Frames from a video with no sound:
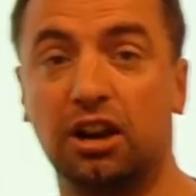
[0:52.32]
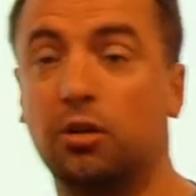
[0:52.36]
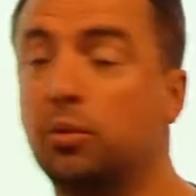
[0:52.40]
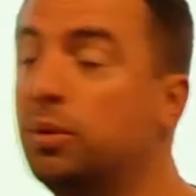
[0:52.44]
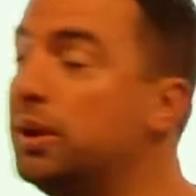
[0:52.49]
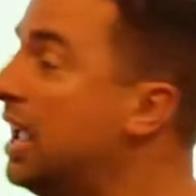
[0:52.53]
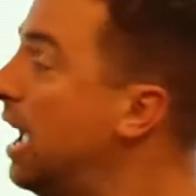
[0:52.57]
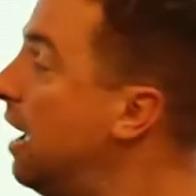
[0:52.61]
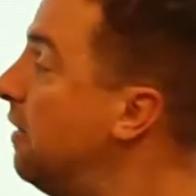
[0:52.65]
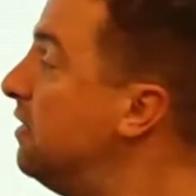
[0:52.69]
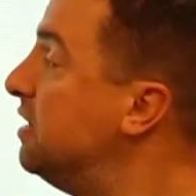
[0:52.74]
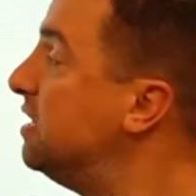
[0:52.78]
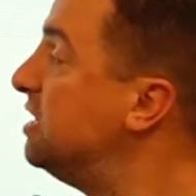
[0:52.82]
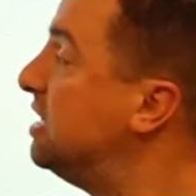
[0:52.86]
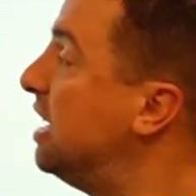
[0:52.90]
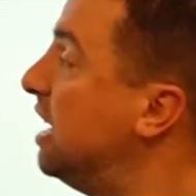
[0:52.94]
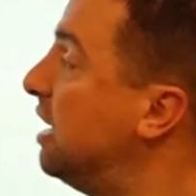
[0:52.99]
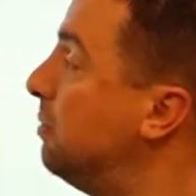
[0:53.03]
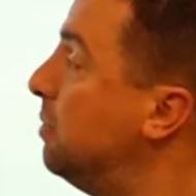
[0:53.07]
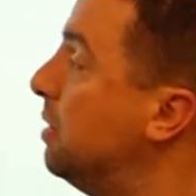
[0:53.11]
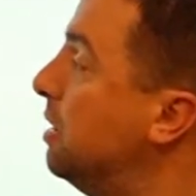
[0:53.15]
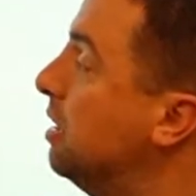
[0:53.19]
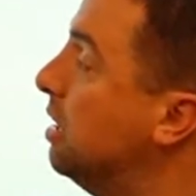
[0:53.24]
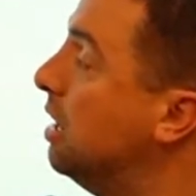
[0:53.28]
we have a
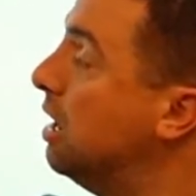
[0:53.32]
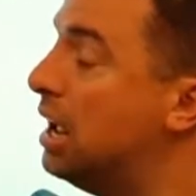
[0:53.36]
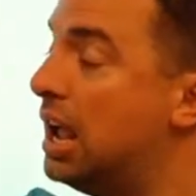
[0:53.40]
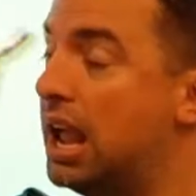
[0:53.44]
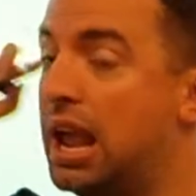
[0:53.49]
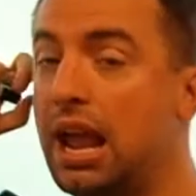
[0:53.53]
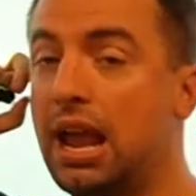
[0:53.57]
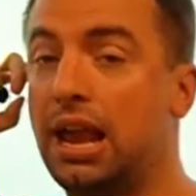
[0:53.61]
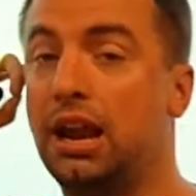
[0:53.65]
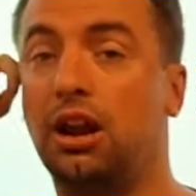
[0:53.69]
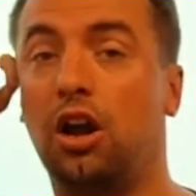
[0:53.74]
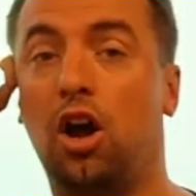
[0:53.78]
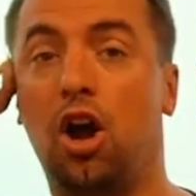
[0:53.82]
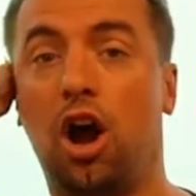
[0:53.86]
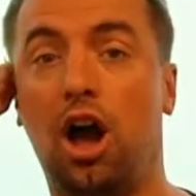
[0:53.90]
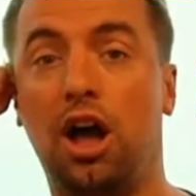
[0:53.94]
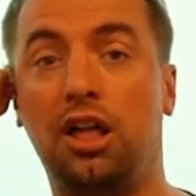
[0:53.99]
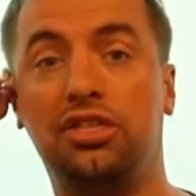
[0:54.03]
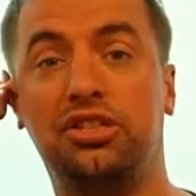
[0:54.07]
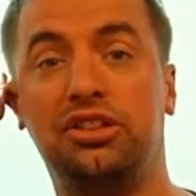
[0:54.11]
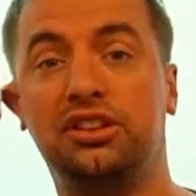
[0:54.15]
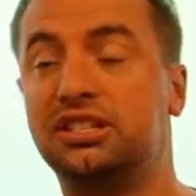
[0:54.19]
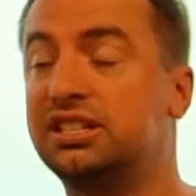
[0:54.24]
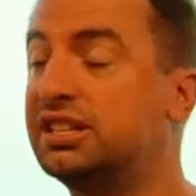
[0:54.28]
segment, and
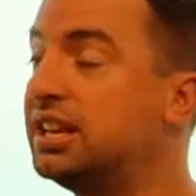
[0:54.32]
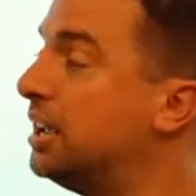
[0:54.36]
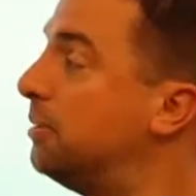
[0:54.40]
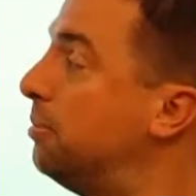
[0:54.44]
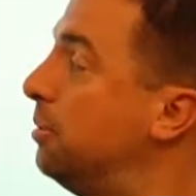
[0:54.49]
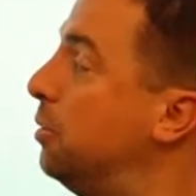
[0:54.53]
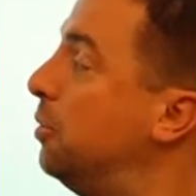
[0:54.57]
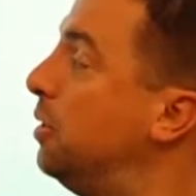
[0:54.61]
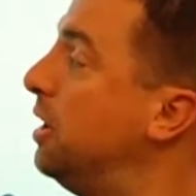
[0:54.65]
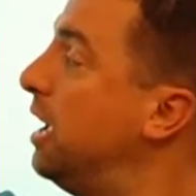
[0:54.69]
on this segment we